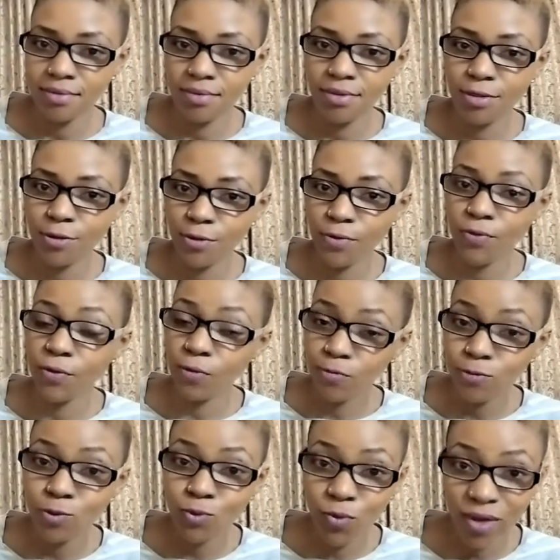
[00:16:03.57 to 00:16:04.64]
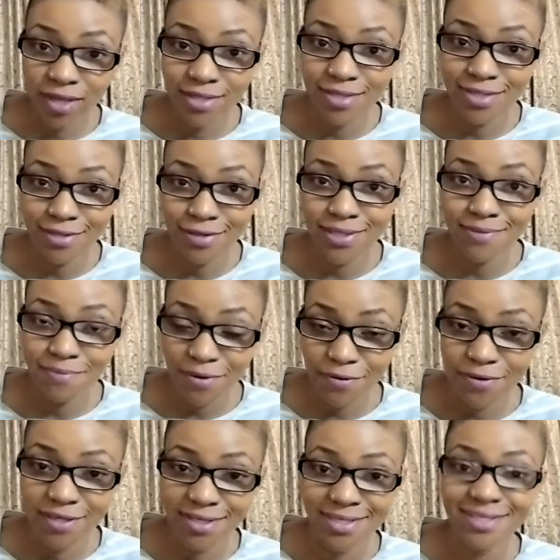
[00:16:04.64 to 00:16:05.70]
you know, those ones, the
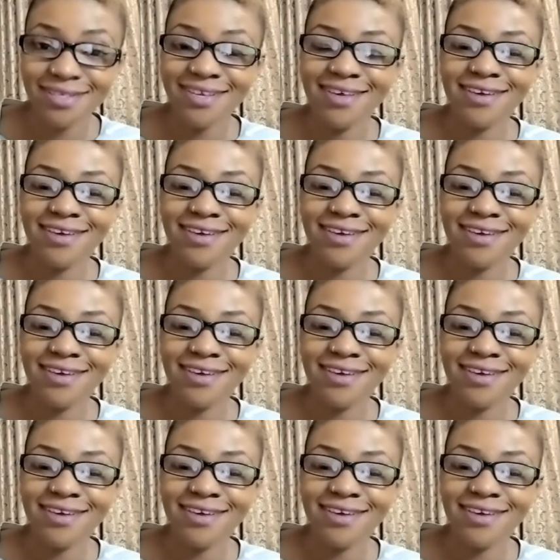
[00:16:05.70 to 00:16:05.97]
spirits,